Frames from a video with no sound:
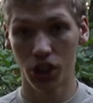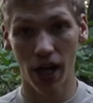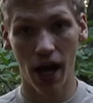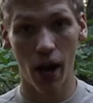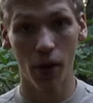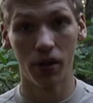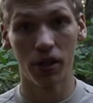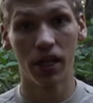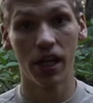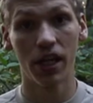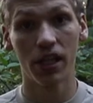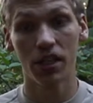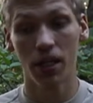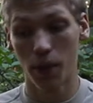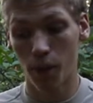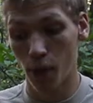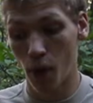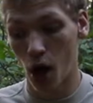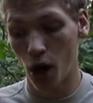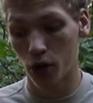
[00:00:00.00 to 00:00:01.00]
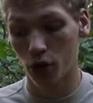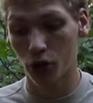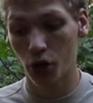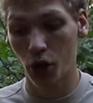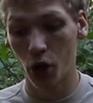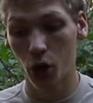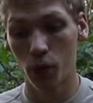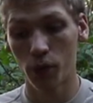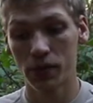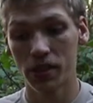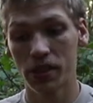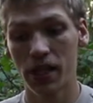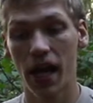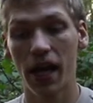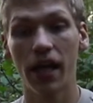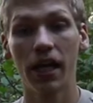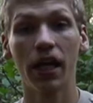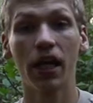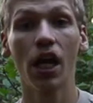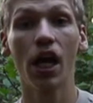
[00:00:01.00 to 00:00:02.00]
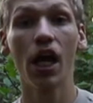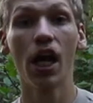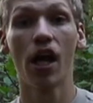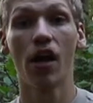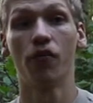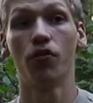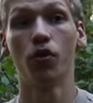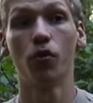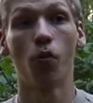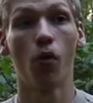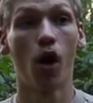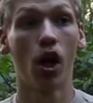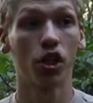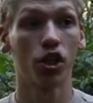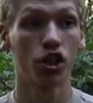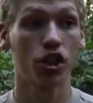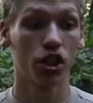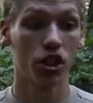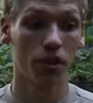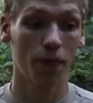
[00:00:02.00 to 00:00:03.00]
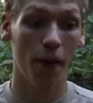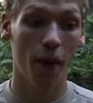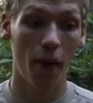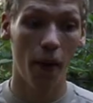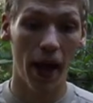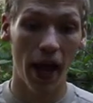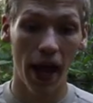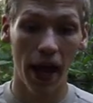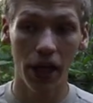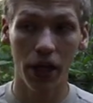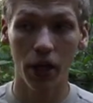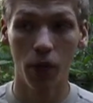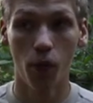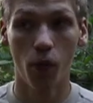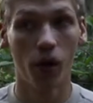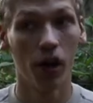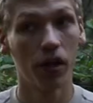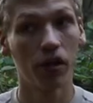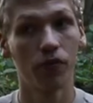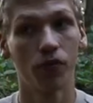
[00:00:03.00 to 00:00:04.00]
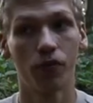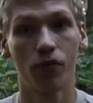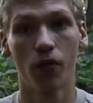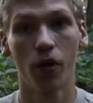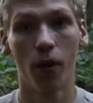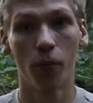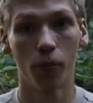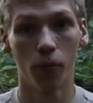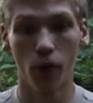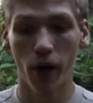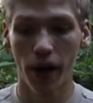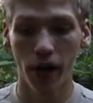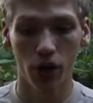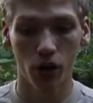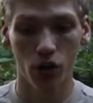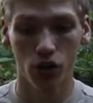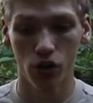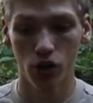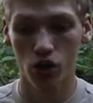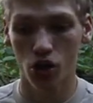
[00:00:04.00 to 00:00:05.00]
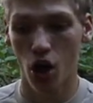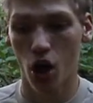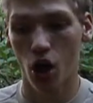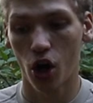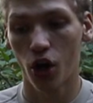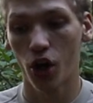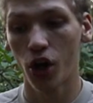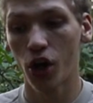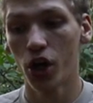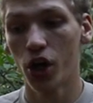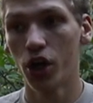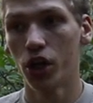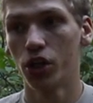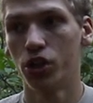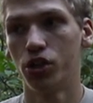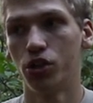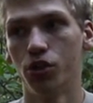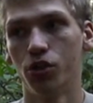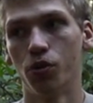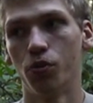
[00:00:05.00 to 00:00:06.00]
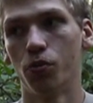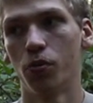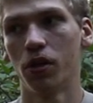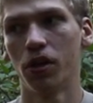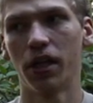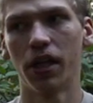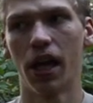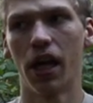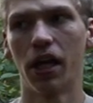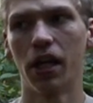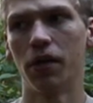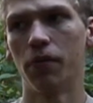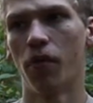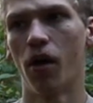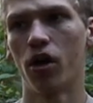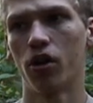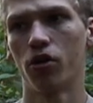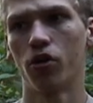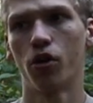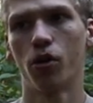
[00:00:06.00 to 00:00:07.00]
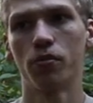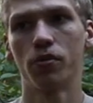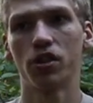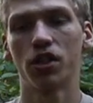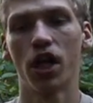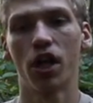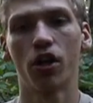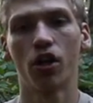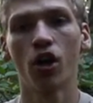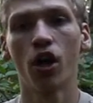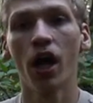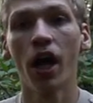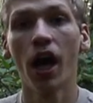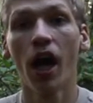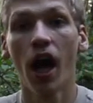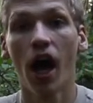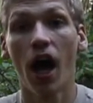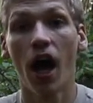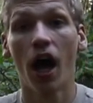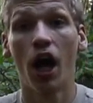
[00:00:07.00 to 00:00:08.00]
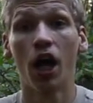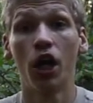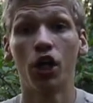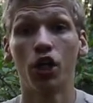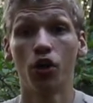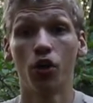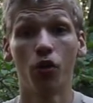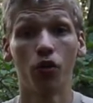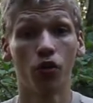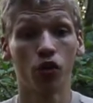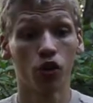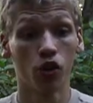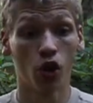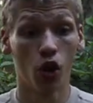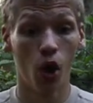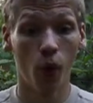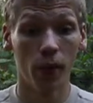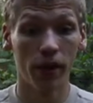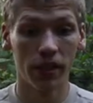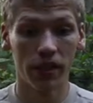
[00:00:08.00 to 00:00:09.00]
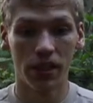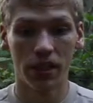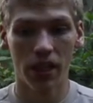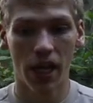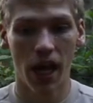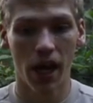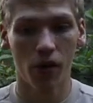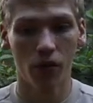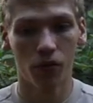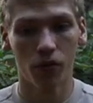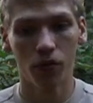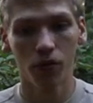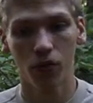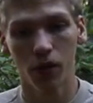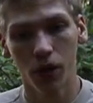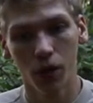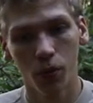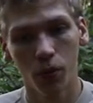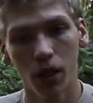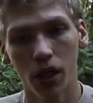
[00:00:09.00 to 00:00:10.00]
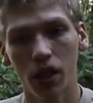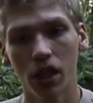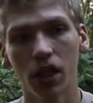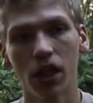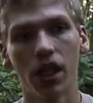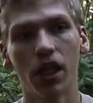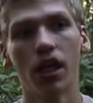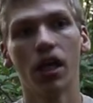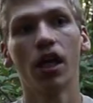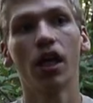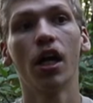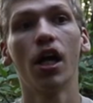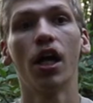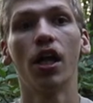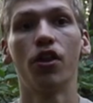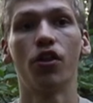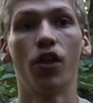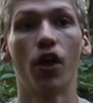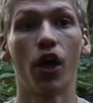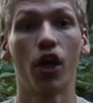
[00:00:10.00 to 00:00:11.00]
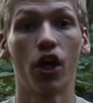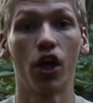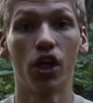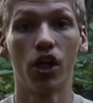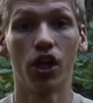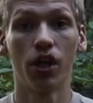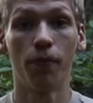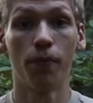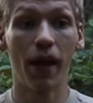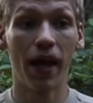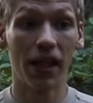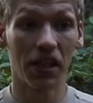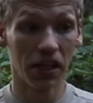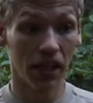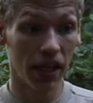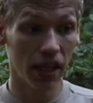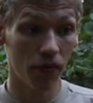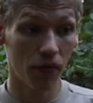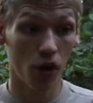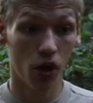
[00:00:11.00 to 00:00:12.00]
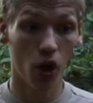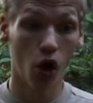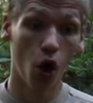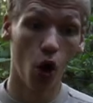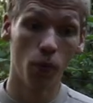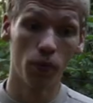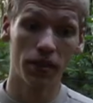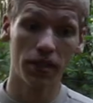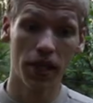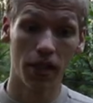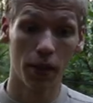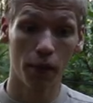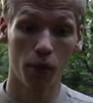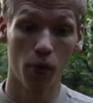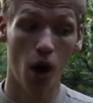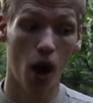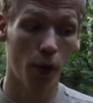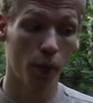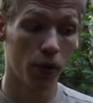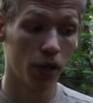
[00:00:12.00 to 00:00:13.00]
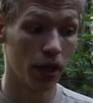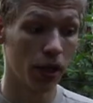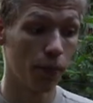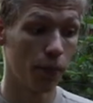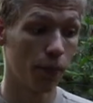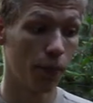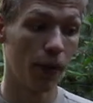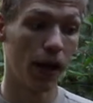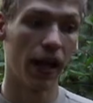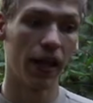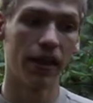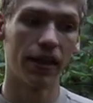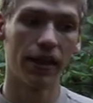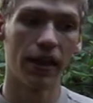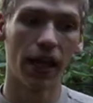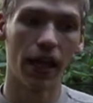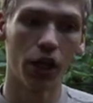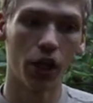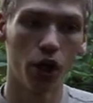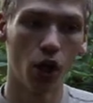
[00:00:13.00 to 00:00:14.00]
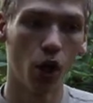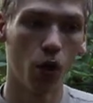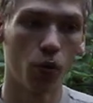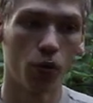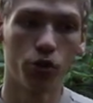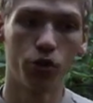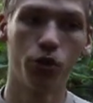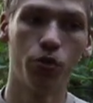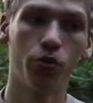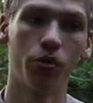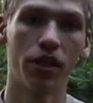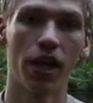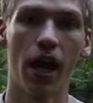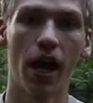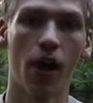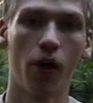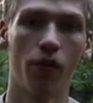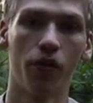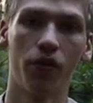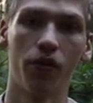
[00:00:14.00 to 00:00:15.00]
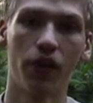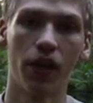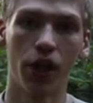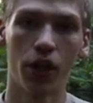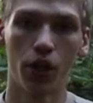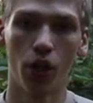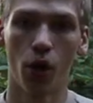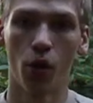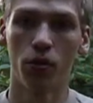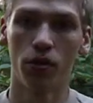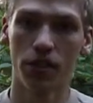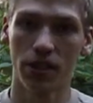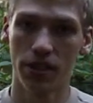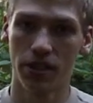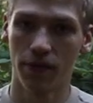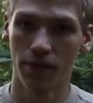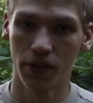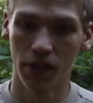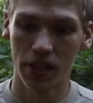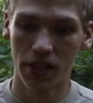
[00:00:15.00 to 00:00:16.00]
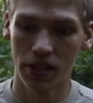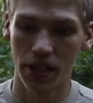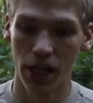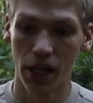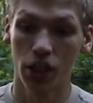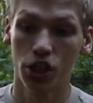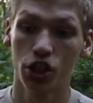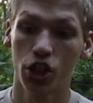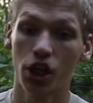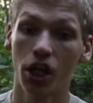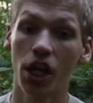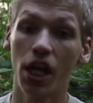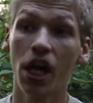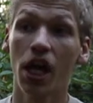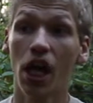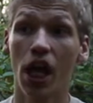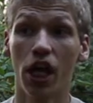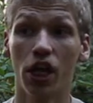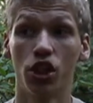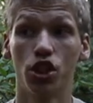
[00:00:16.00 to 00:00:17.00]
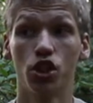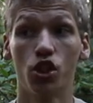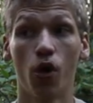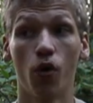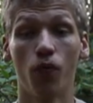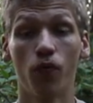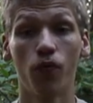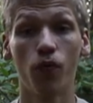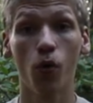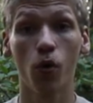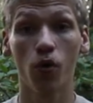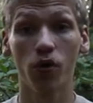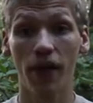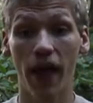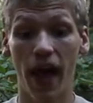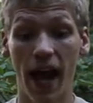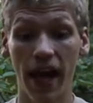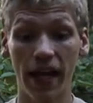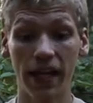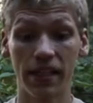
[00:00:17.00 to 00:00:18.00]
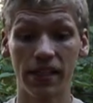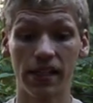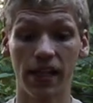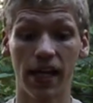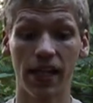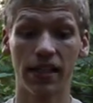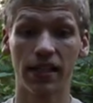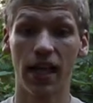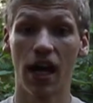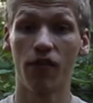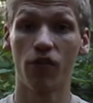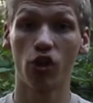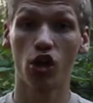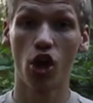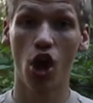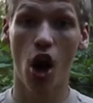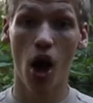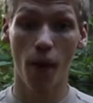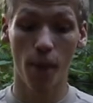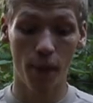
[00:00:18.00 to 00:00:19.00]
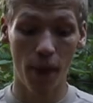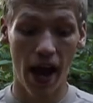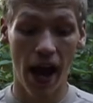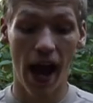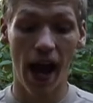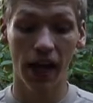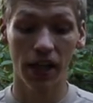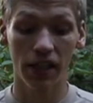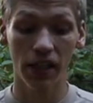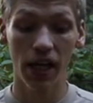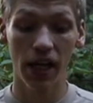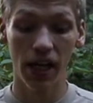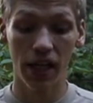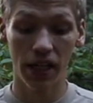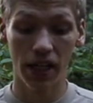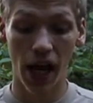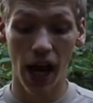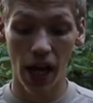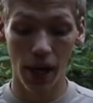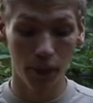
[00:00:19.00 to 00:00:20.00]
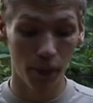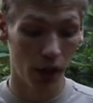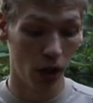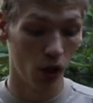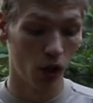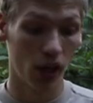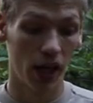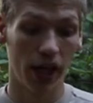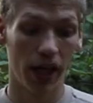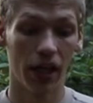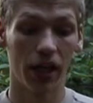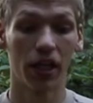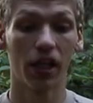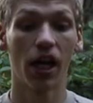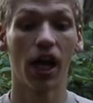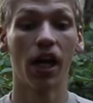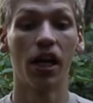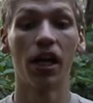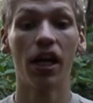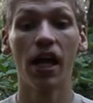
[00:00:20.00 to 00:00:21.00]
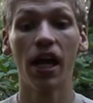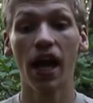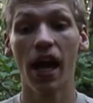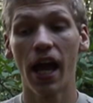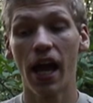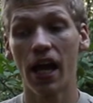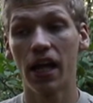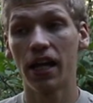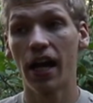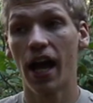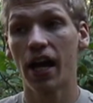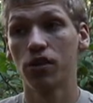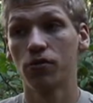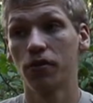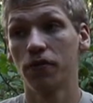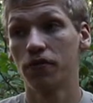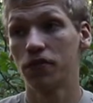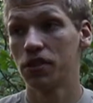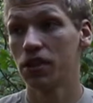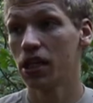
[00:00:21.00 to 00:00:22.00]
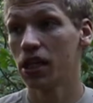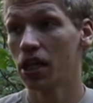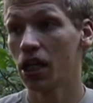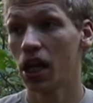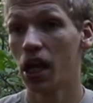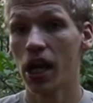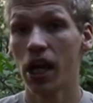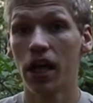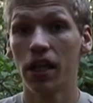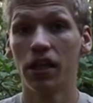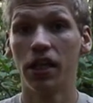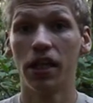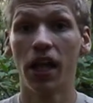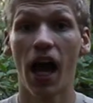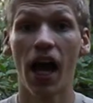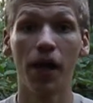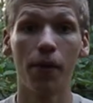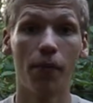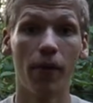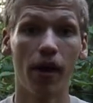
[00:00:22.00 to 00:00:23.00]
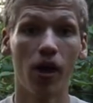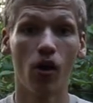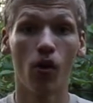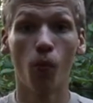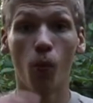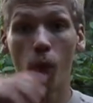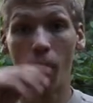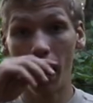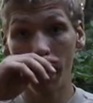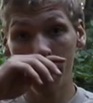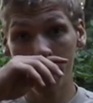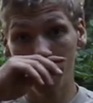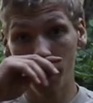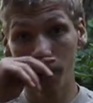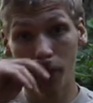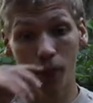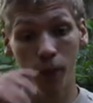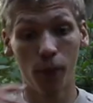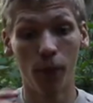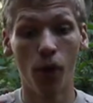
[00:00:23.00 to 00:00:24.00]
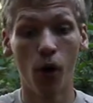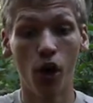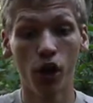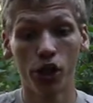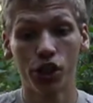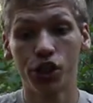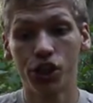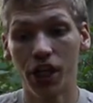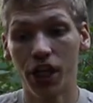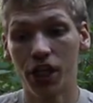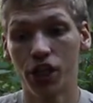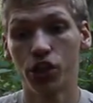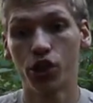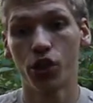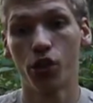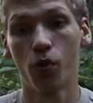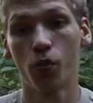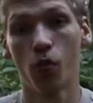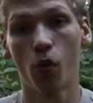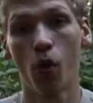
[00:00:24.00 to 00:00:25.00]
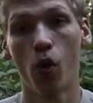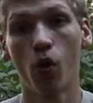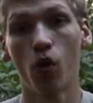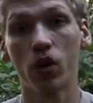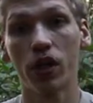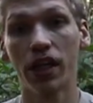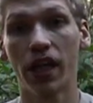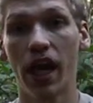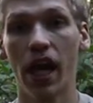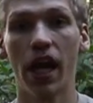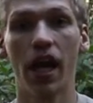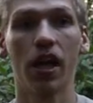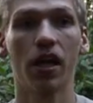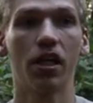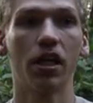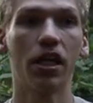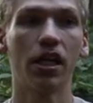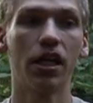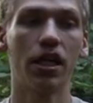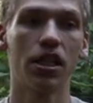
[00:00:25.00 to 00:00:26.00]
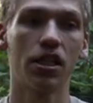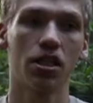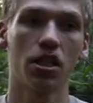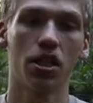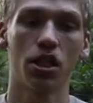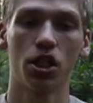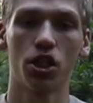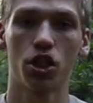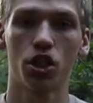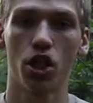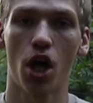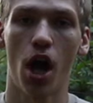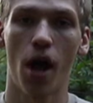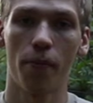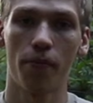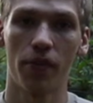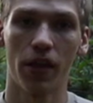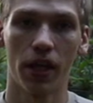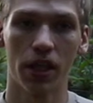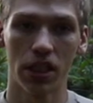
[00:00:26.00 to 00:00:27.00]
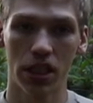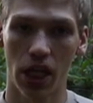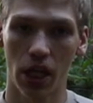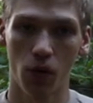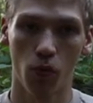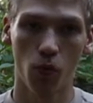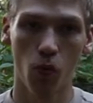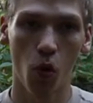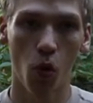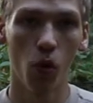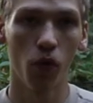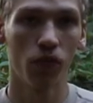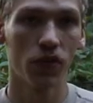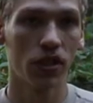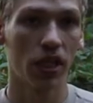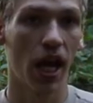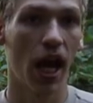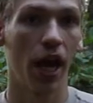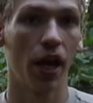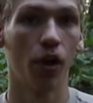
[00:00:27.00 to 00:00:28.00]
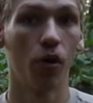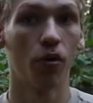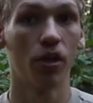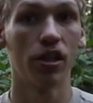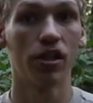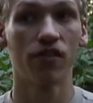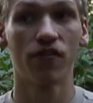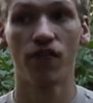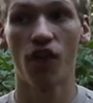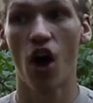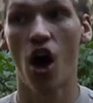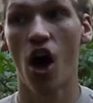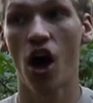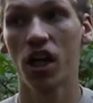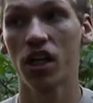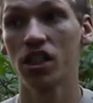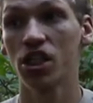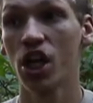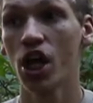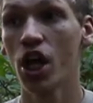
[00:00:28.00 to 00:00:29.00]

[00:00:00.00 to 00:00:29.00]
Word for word: nowadays in modern homesteading. If you watch just about anyone from Wrangler Star to really any modern homesteader, uh, you know, they're going to town frequently. They may live on a homesteading property, but they go to town, they go to civilization. And so for that, it's nice to have a compact 9 mil handgun. And as we've seen, the 9 mil, when pushed into the role can easily stop things like wolves, coyotes, fox.